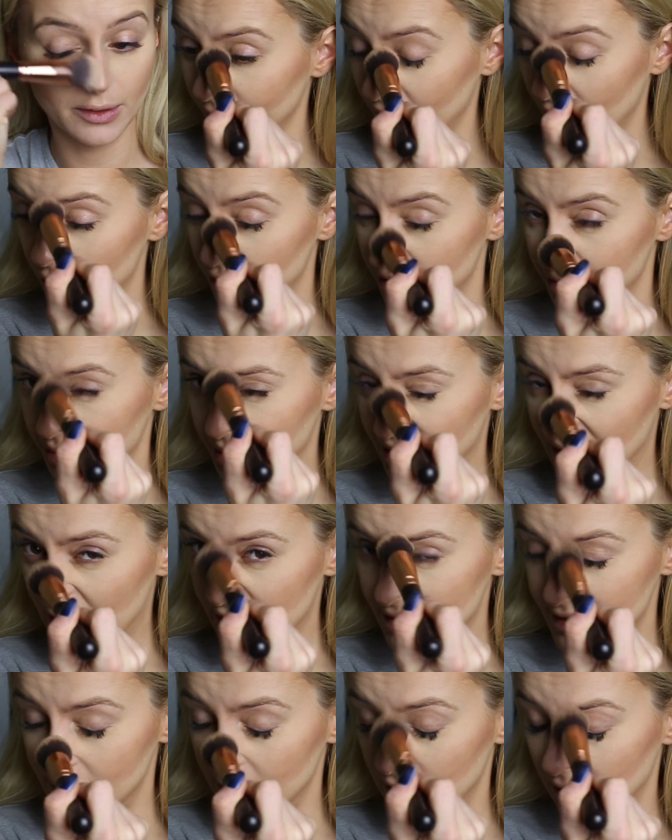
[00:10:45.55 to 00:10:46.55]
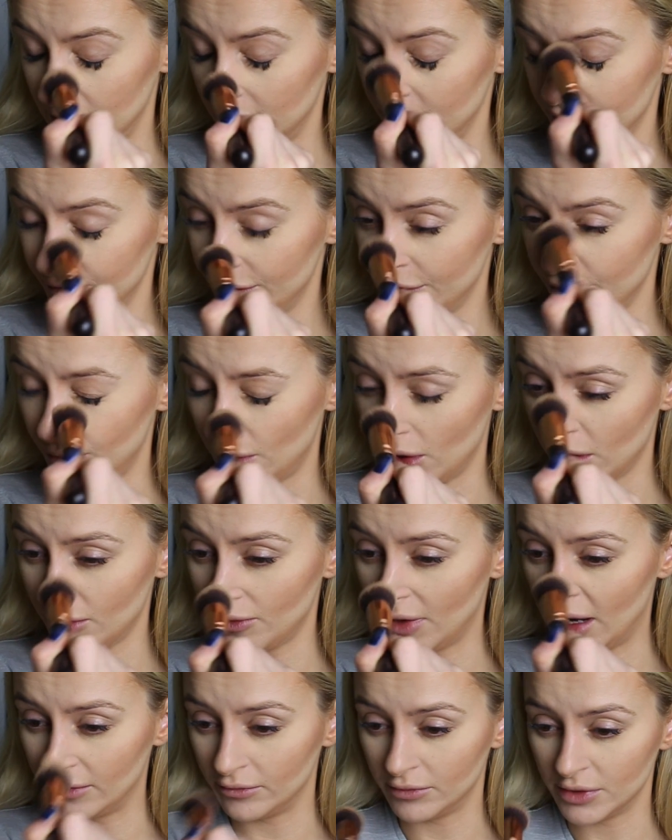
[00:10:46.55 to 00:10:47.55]
It wouldn't be ideal to walk
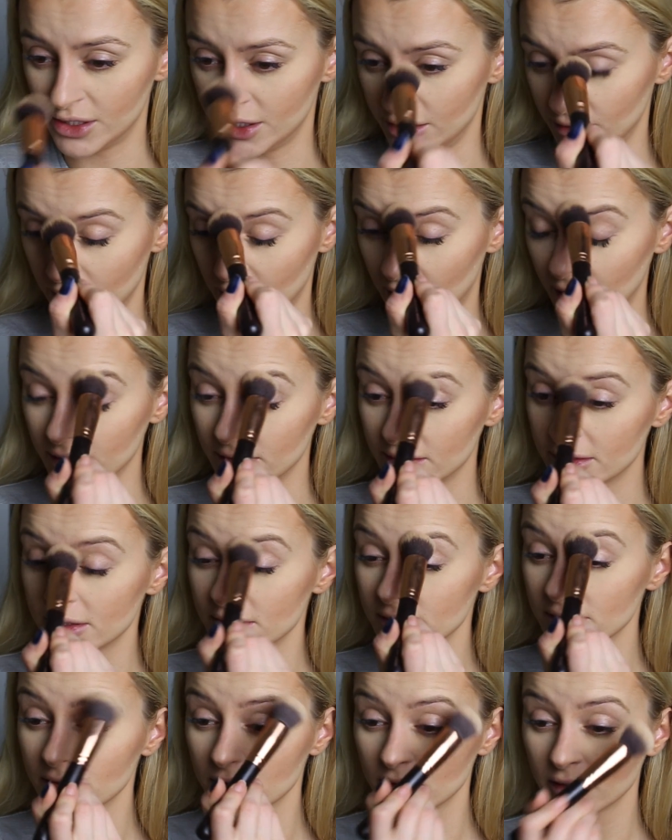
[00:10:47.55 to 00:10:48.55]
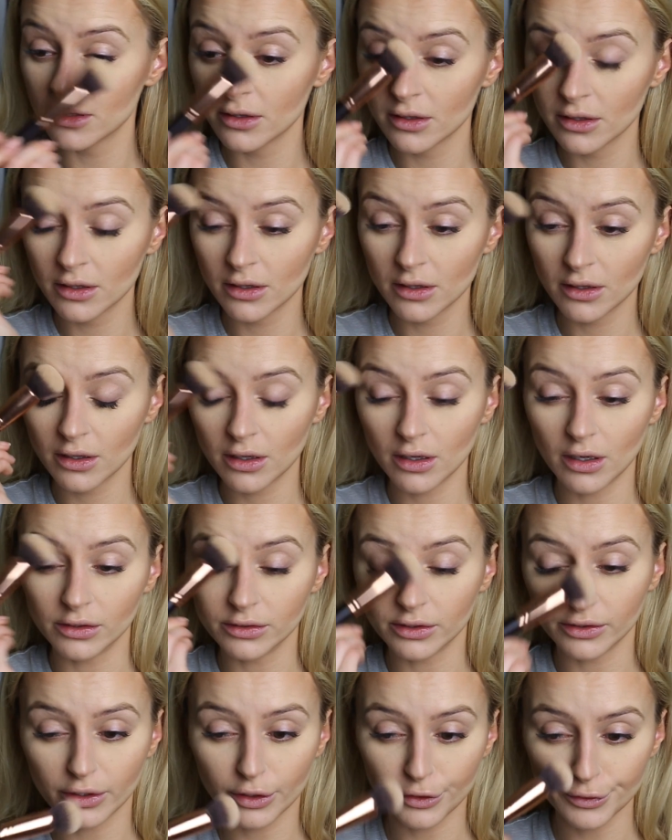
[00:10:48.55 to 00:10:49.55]
around with two lines on
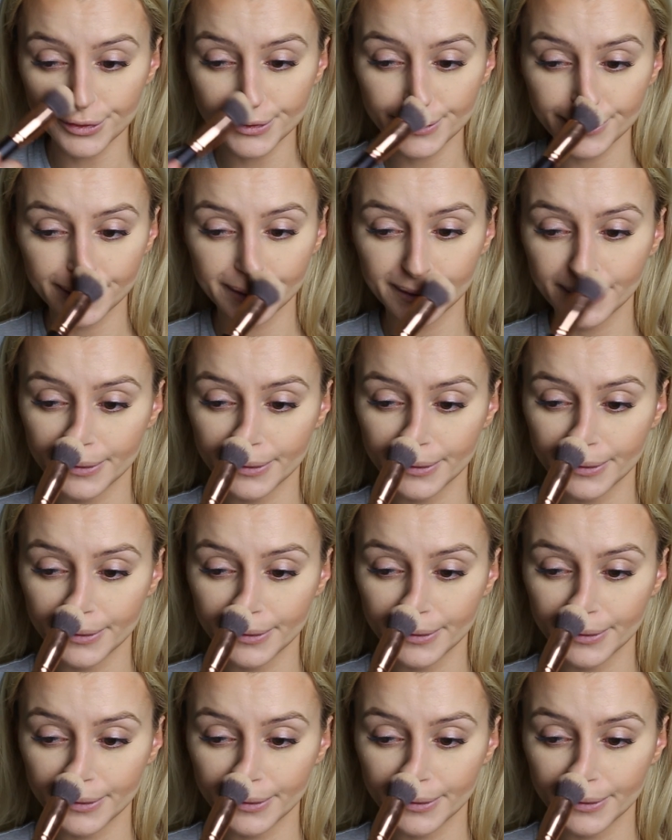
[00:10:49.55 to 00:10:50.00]
your nose.